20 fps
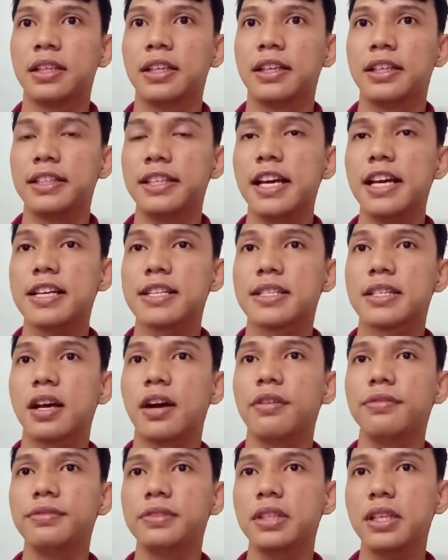Yes,
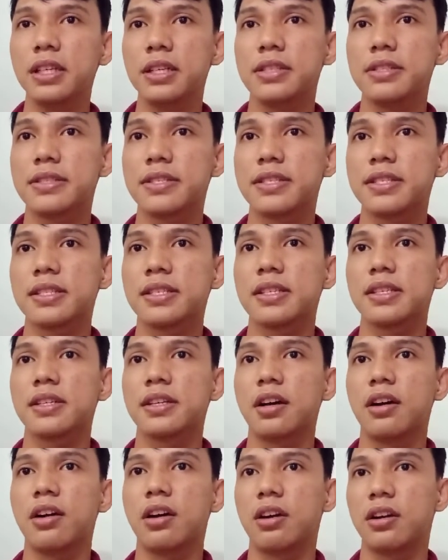of course,
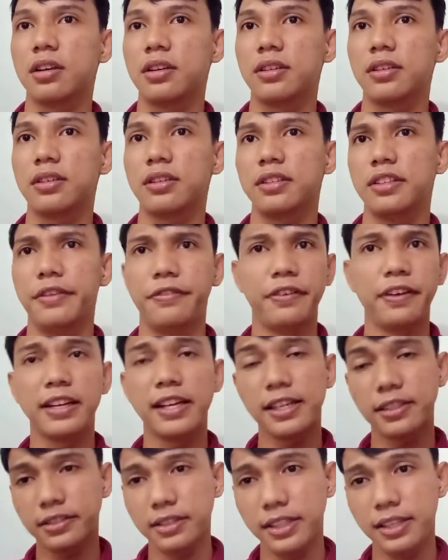or
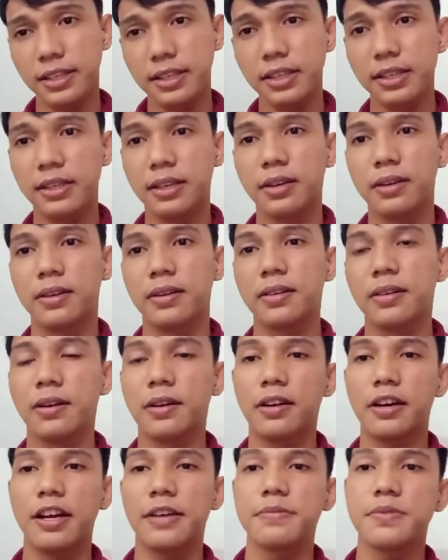definitely,
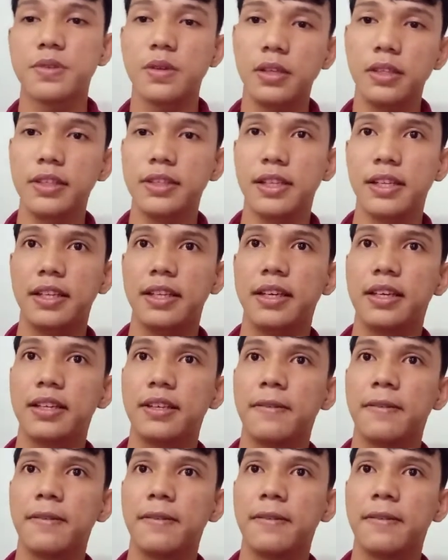or absolutely.